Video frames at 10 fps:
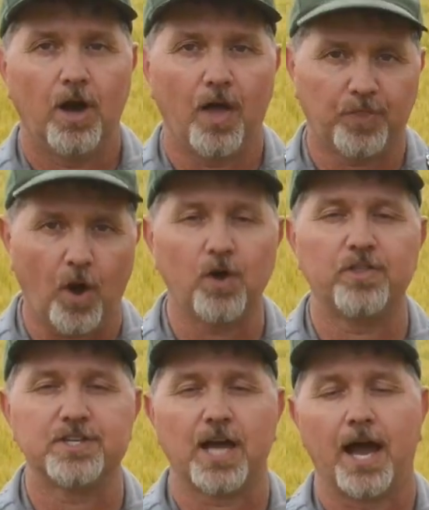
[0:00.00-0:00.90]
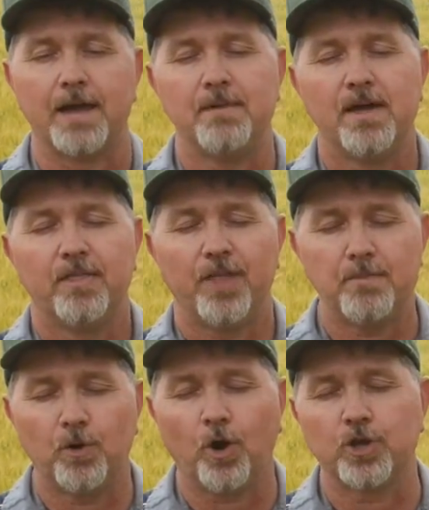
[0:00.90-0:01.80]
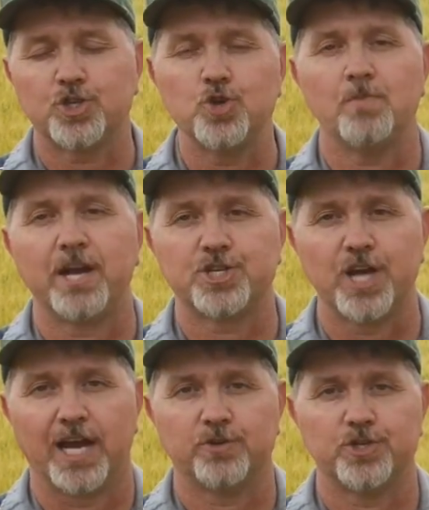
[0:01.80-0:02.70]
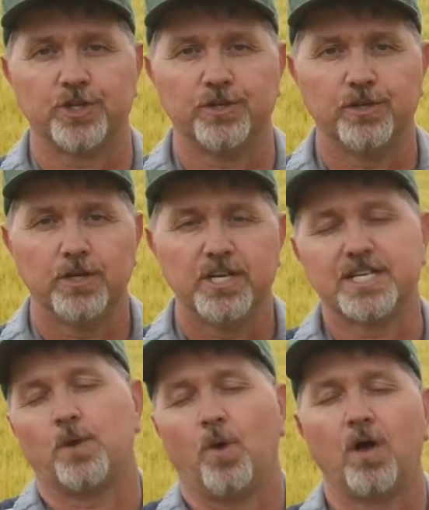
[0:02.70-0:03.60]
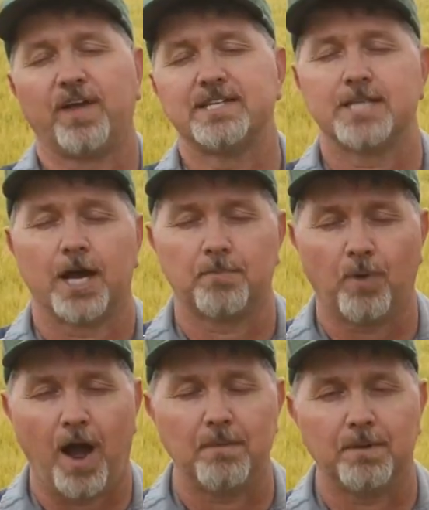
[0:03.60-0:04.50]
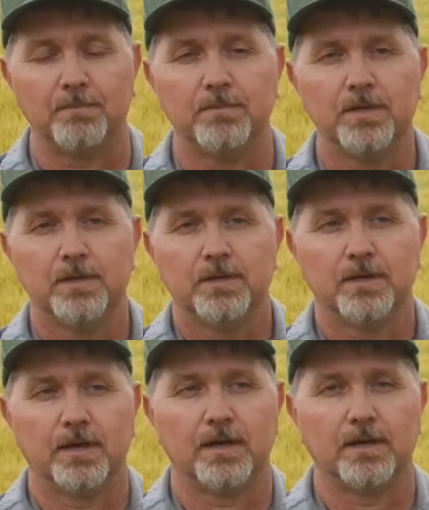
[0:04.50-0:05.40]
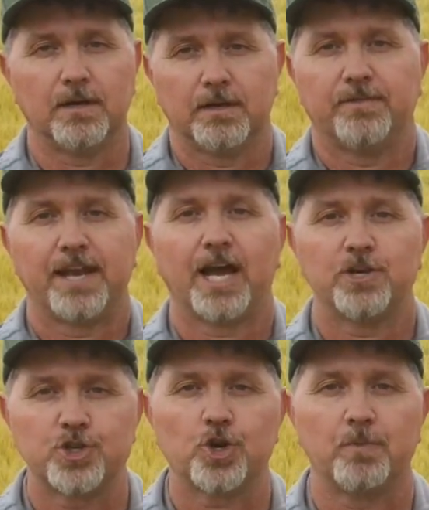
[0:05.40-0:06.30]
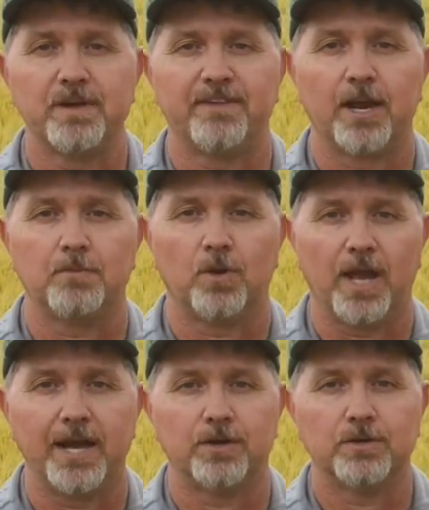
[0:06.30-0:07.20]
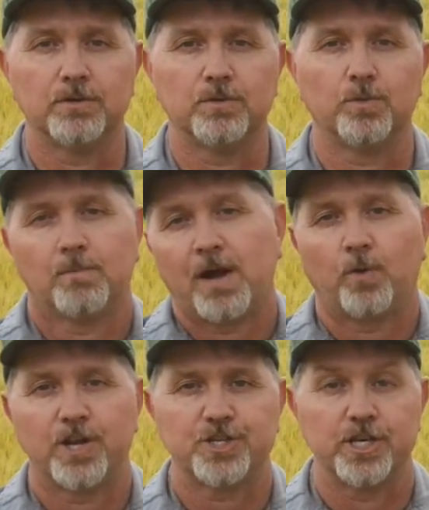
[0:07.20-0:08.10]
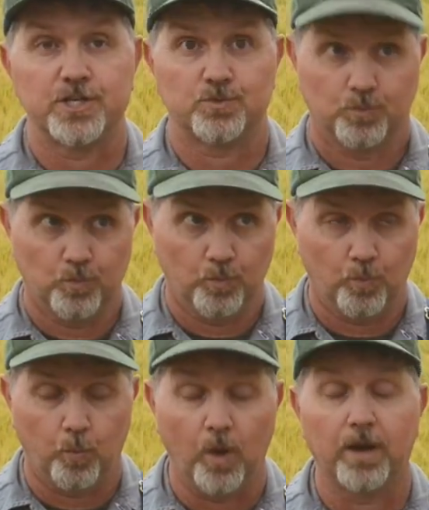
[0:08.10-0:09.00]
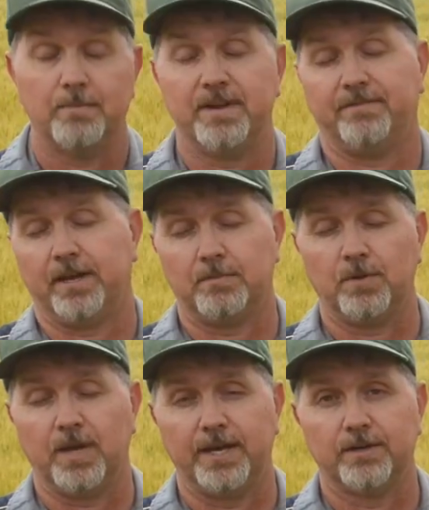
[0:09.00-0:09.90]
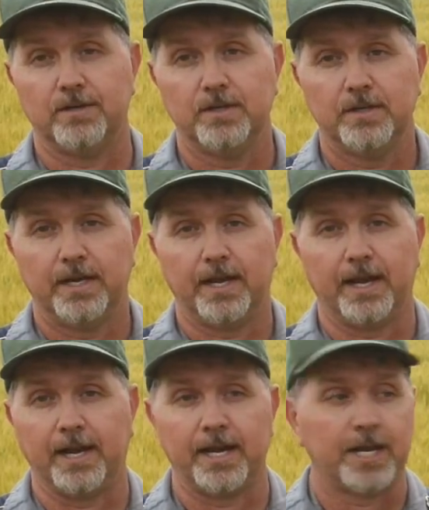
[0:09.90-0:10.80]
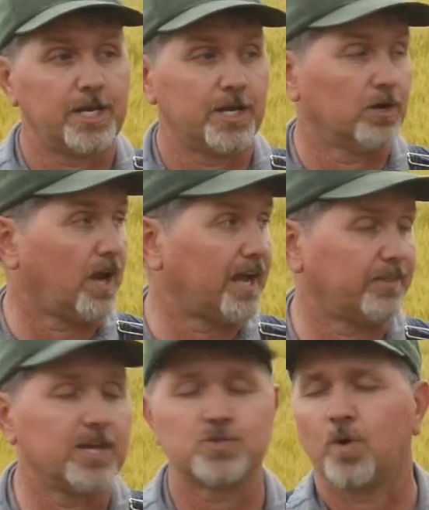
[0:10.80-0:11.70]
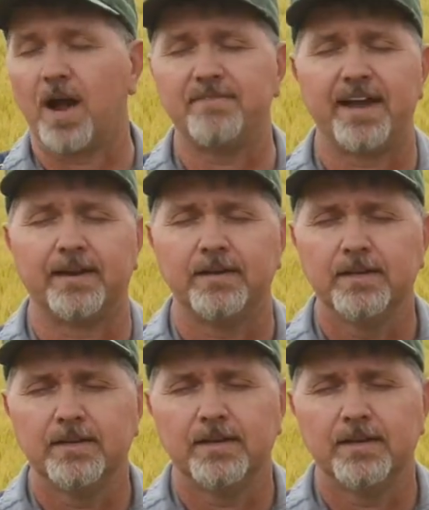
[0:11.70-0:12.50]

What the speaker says: 1/3 of the time, they put on too much nitrogen. You say, well, that's not a problem. That nitrogen will be available later. Well, my question is, will it be available later? And in a year like this, where I've had